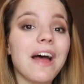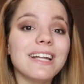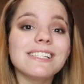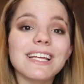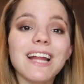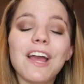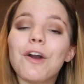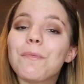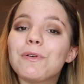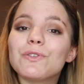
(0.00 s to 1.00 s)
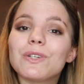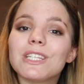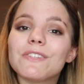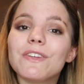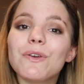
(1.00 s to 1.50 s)
That is it. I hope you enjoyed
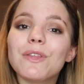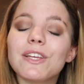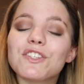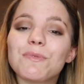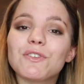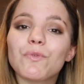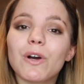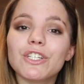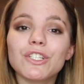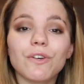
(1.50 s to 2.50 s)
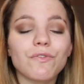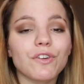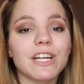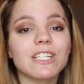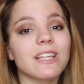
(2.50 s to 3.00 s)
this video. Thank you so much for watching. Don't
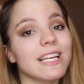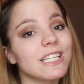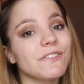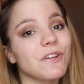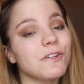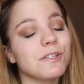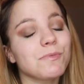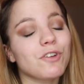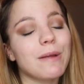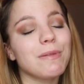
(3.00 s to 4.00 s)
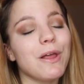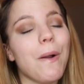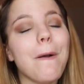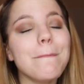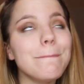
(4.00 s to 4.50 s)
forget to like this video and subscribe below.